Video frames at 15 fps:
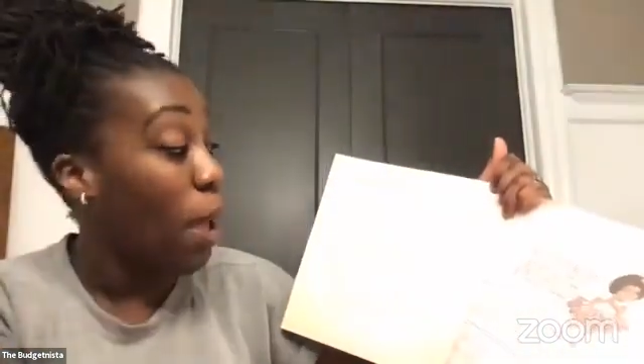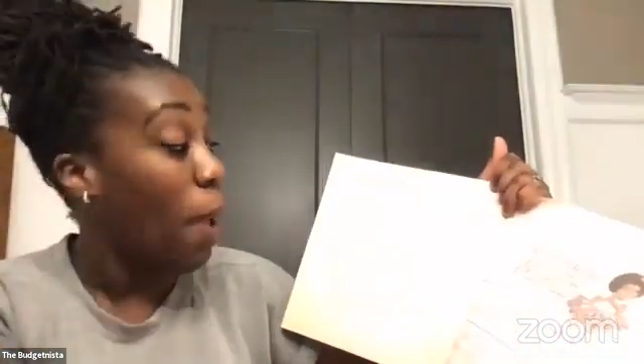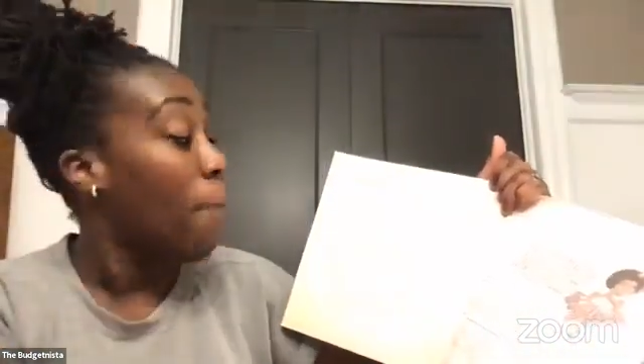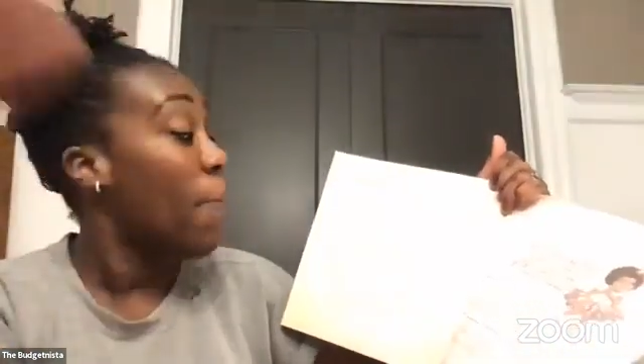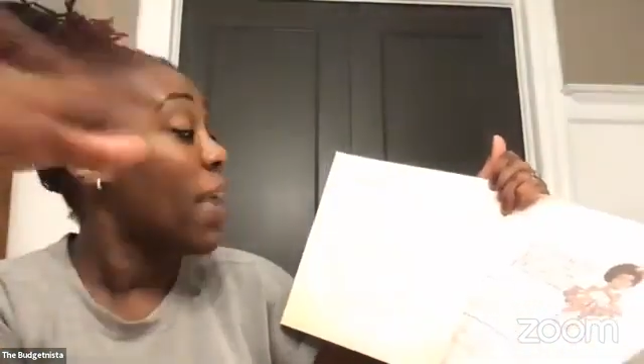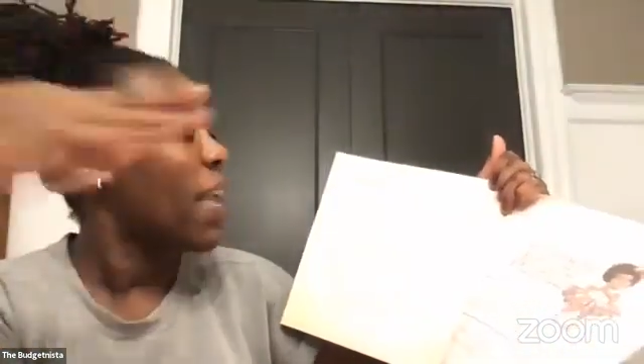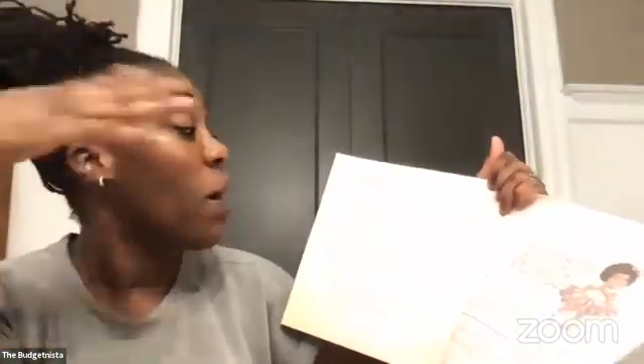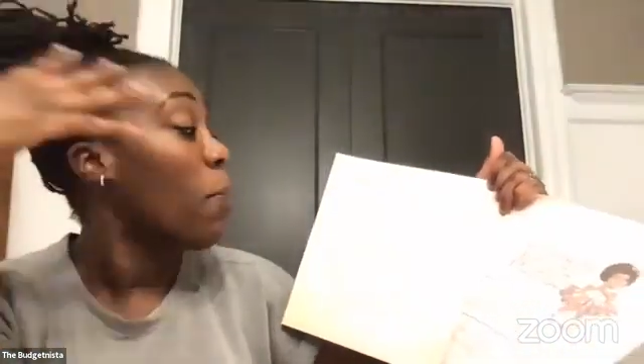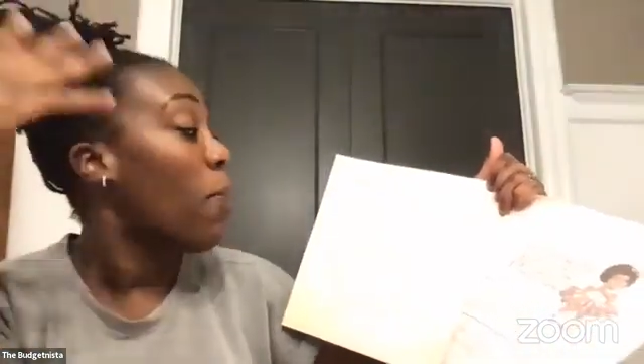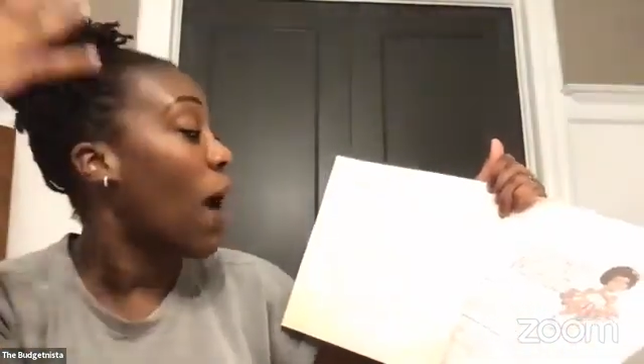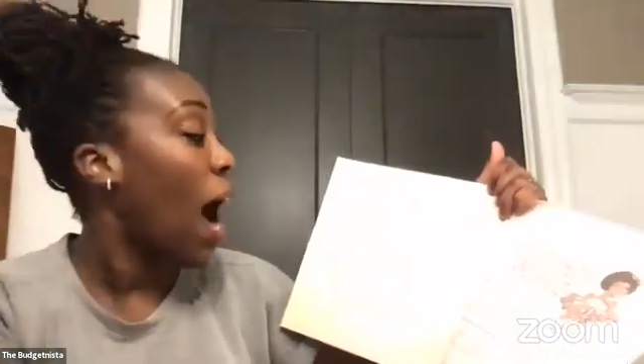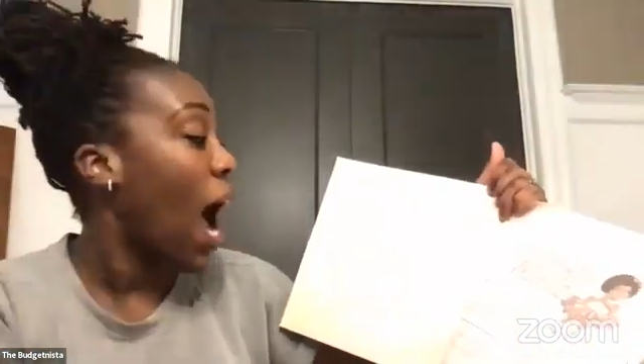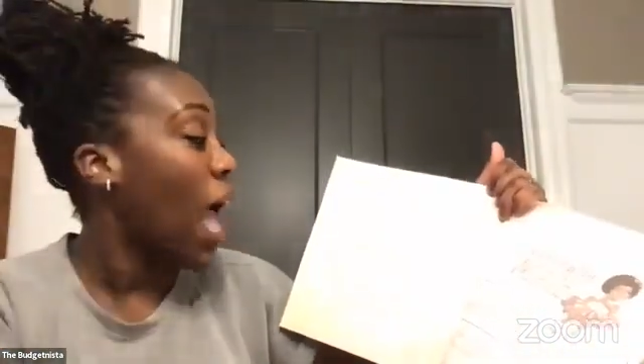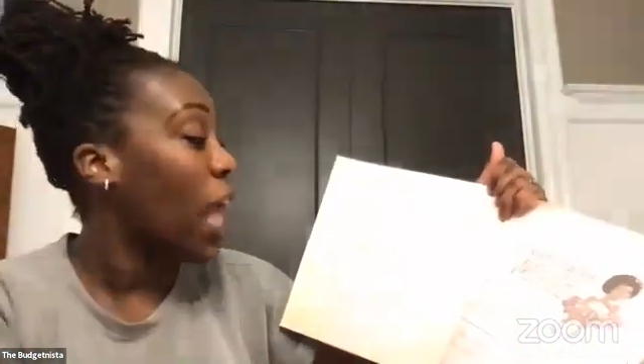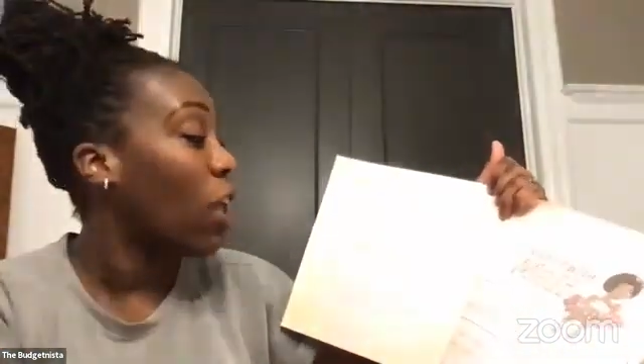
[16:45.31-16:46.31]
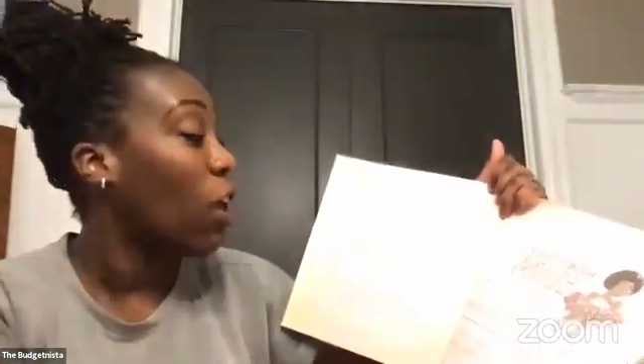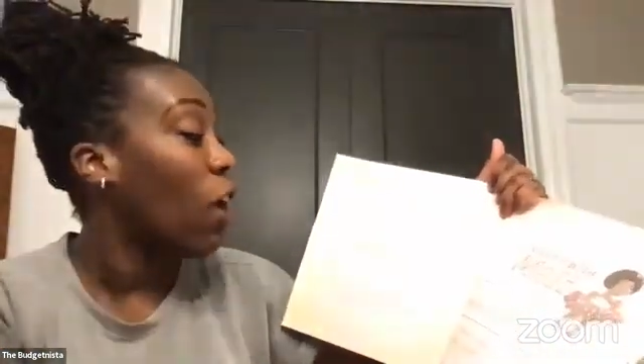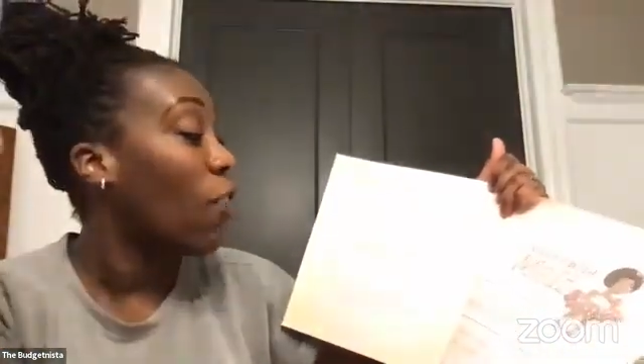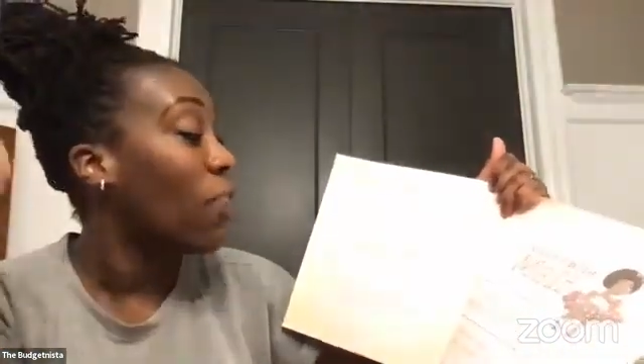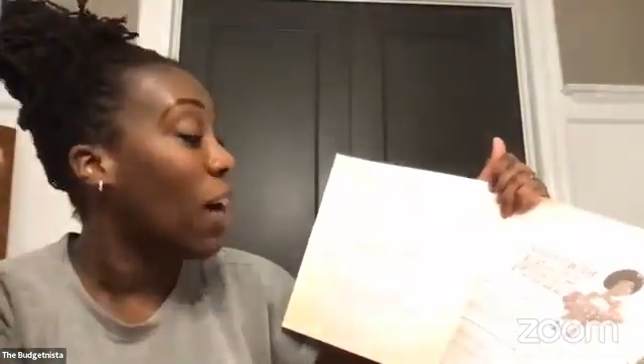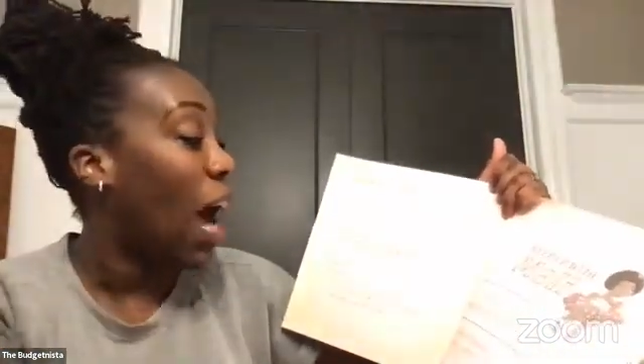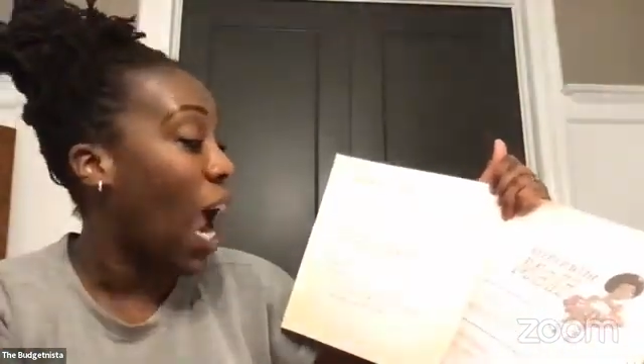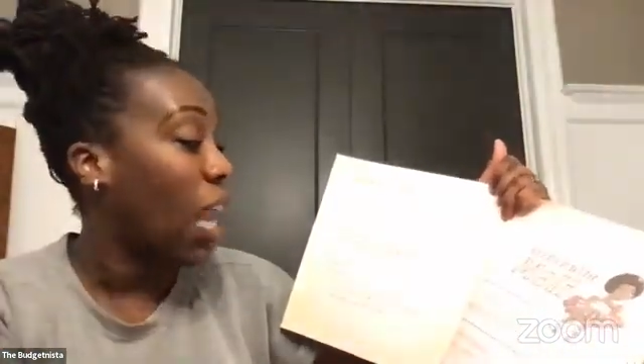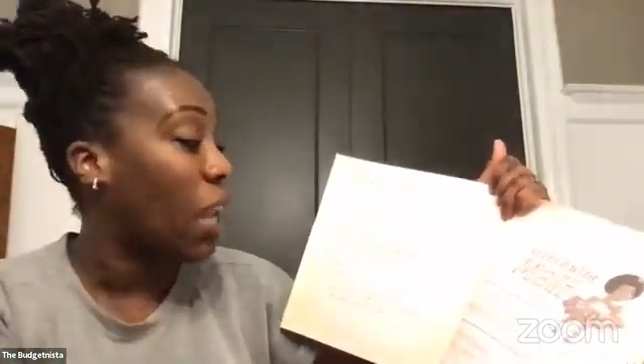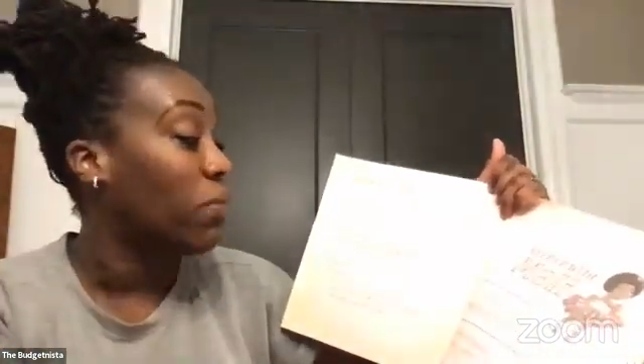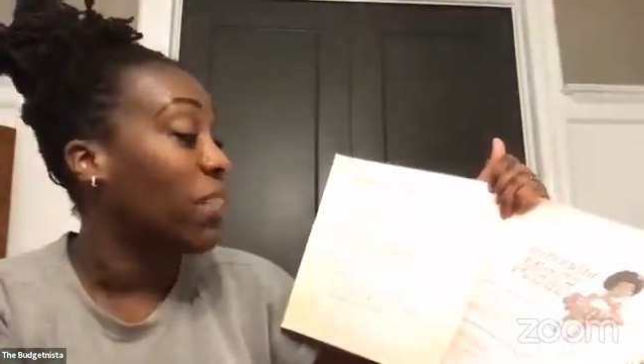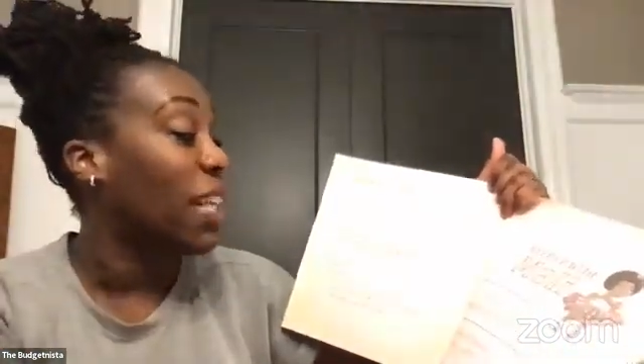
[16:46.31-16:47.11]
make a pile of the items